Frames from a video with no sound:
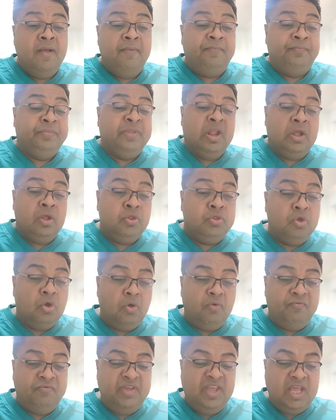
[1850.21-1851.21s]
So
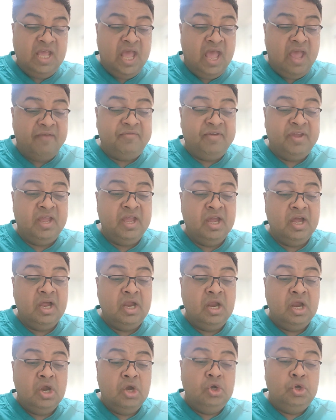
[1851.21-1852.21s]
we have
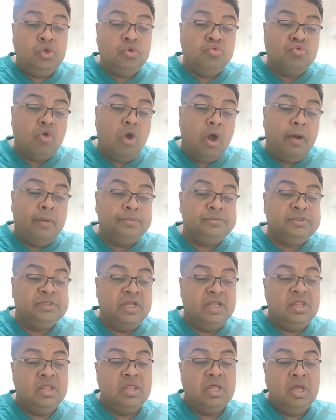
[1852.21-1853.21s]
here two
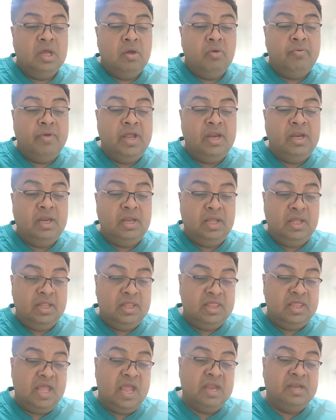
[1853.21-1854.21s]
options. One
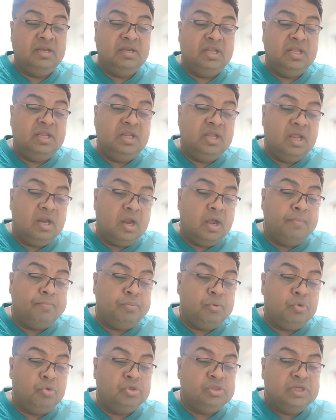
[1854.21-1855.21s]
is anterior
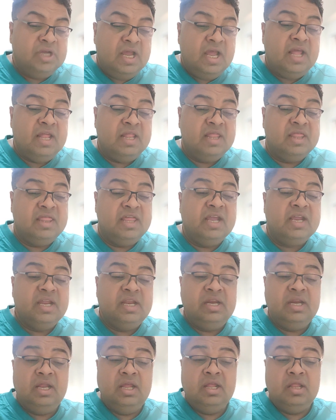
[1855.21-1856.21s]
approach and
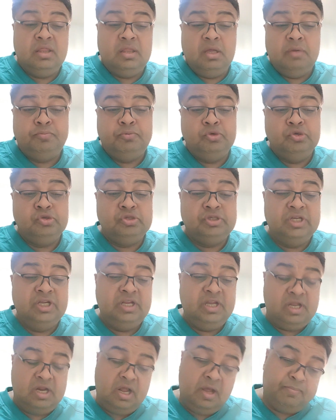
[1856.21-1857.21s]
second is the
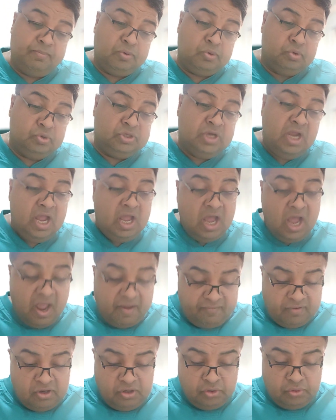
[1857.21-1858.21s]
posterior approach. I
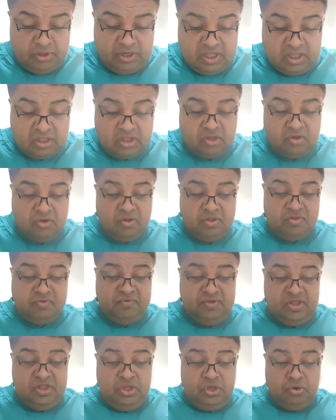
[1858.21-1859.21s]
want to discuss
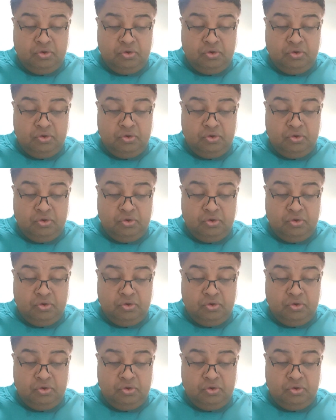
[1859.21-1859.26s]
with you